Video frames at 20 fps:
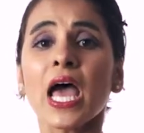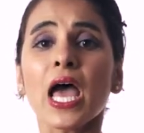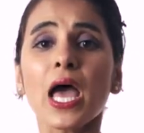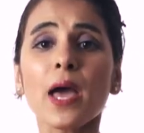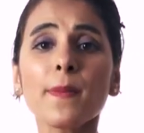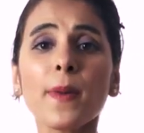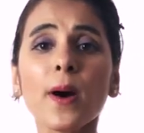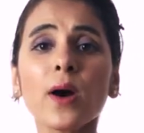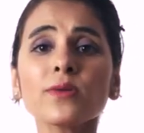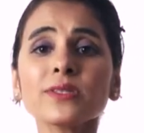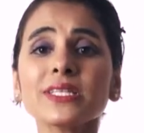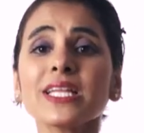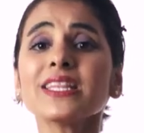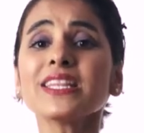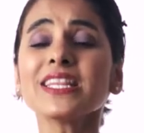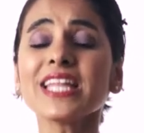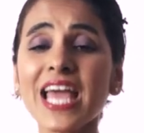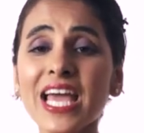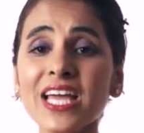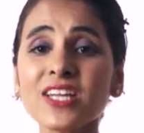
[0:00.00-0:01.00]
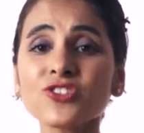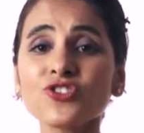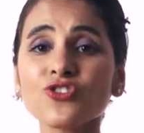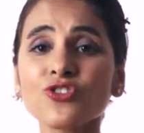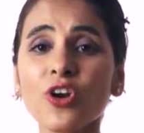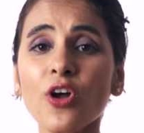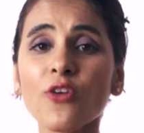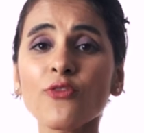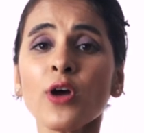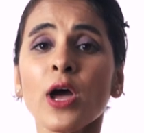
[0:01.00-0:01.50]
about the danger
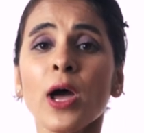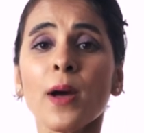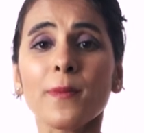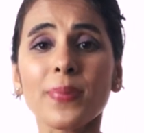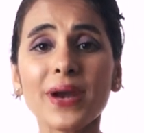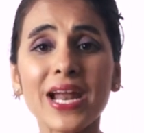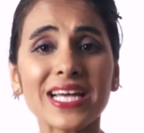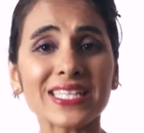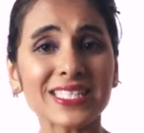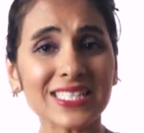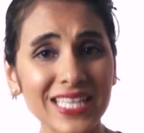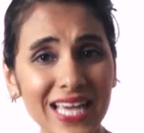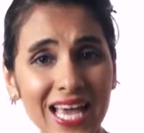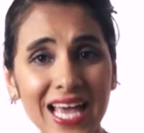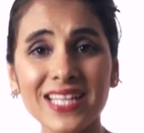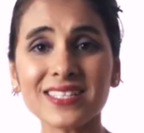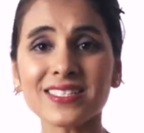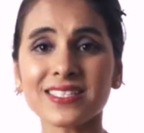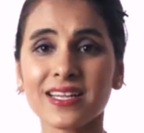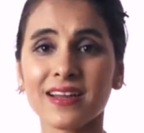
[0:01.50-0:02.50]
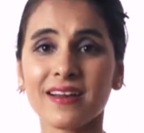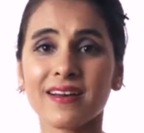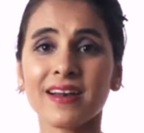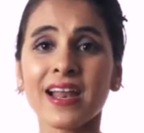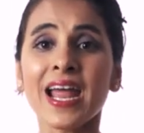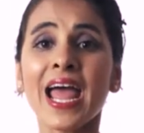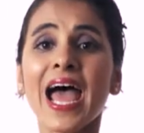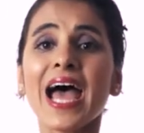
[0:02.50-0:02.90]
of breast cancer